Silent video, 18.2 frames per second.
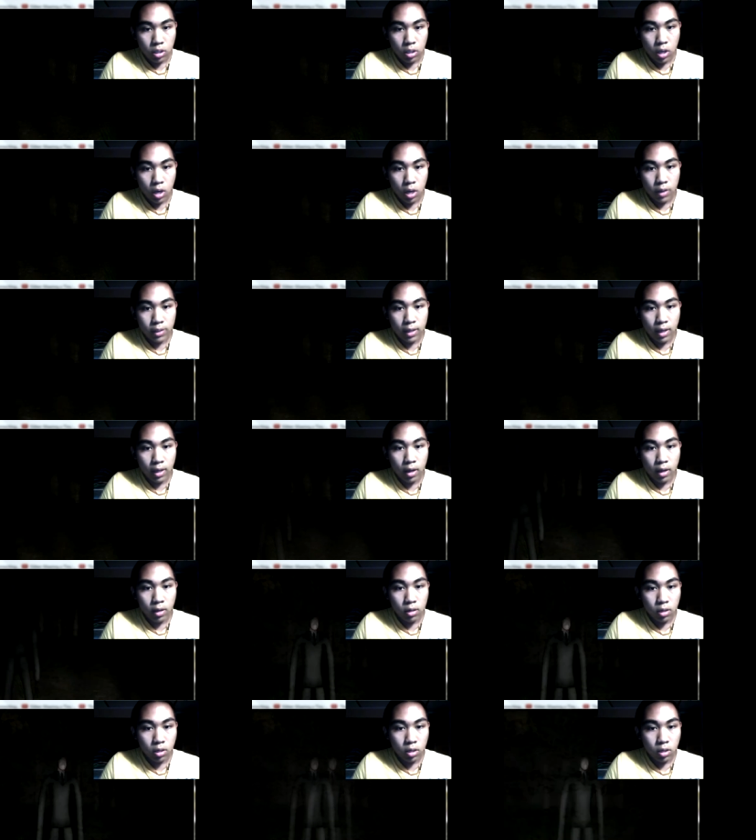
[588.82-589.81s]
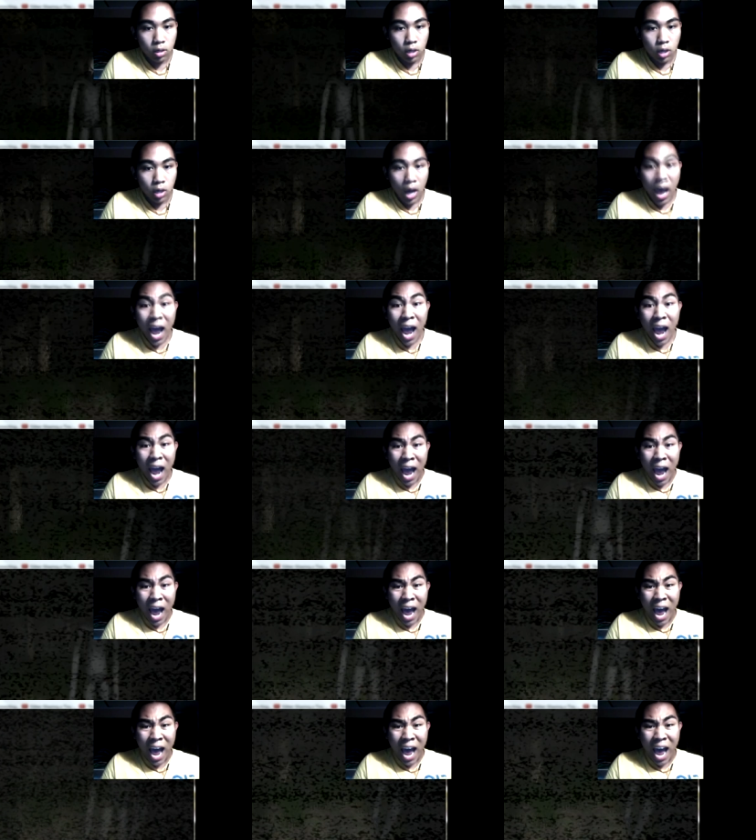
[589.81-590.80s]
Oh, he's gone.
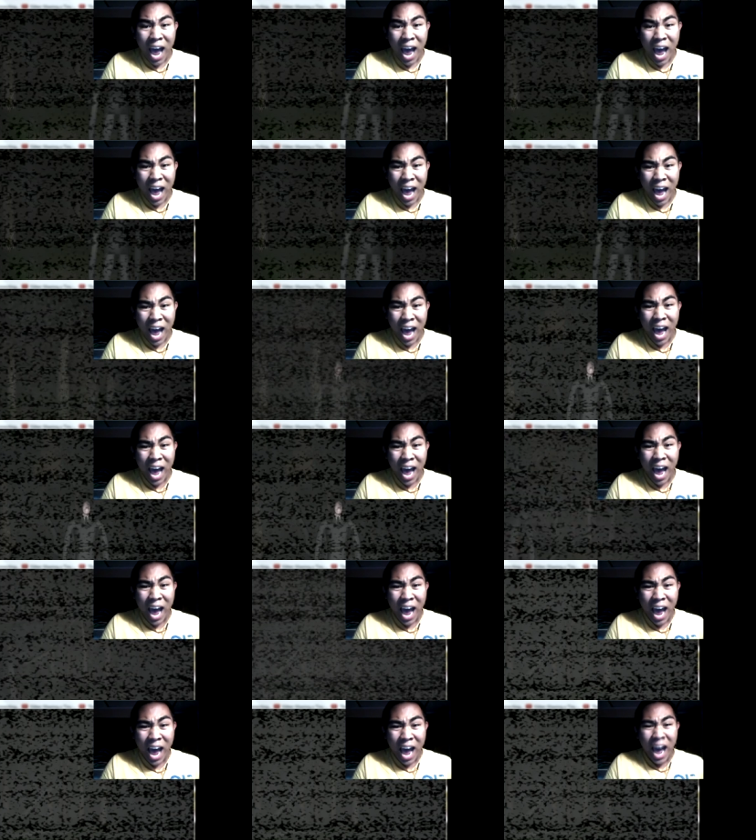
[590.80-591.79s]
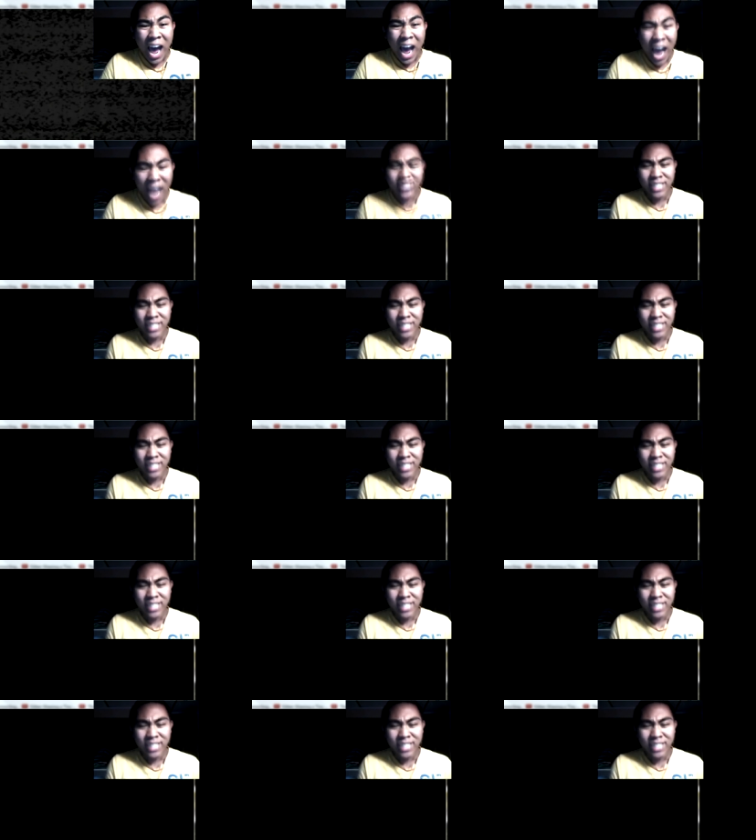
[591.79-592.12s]
Ah!